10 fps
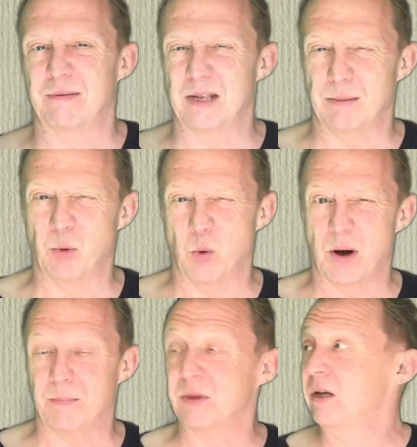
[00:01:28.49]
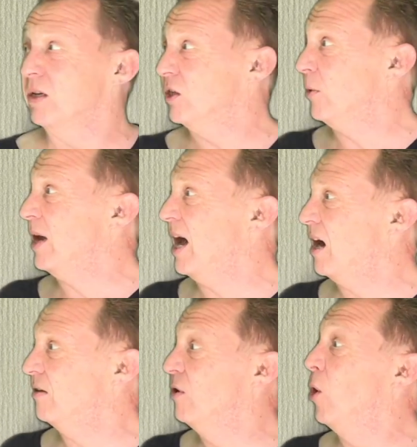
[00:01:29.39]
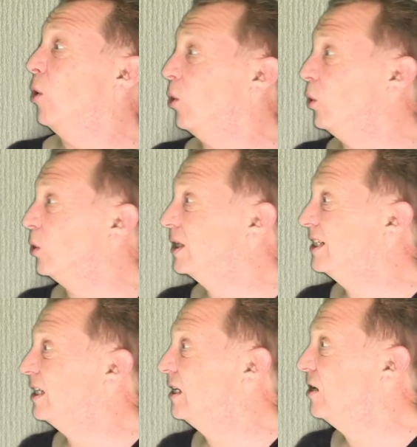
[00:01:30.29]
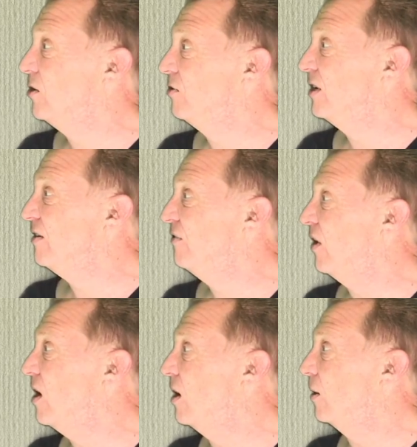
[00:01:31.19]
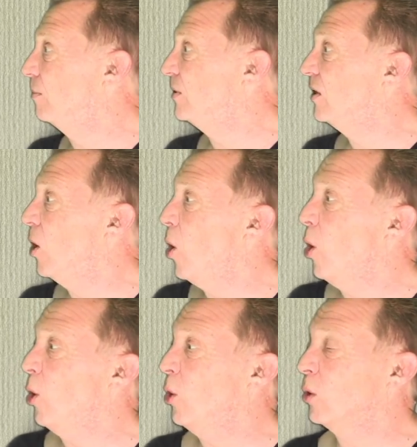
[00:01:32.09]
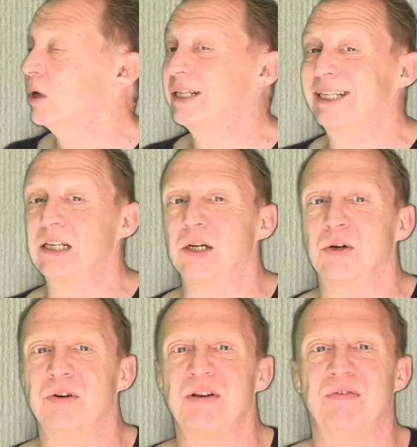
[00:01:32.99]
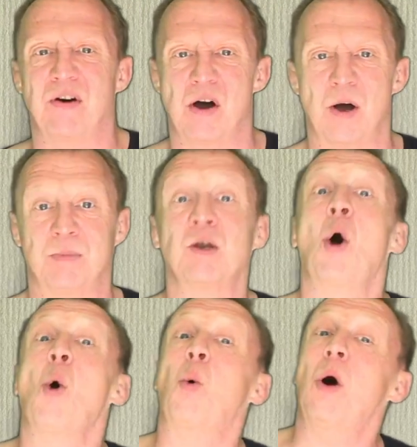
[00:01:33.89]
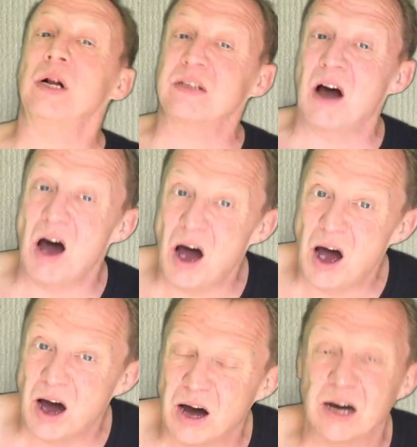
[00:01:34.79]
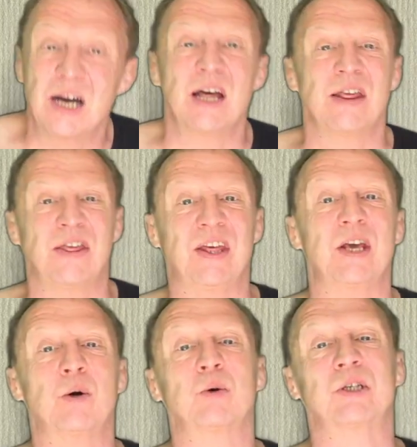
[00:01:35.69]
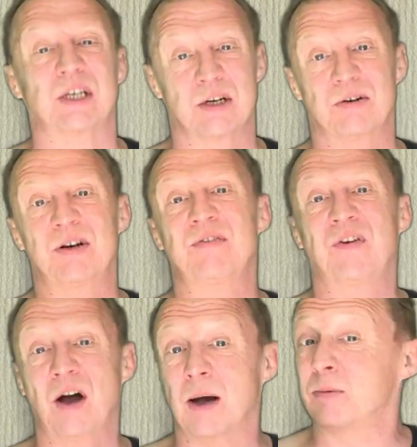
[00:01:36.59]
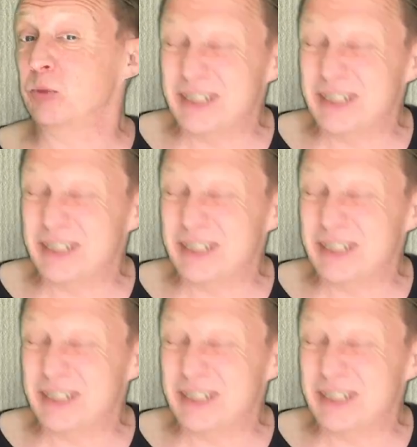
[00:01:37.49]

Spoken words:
Number one. So we have auxiliary verbs. Auxiliary verbs. What are the auxiliary verbs?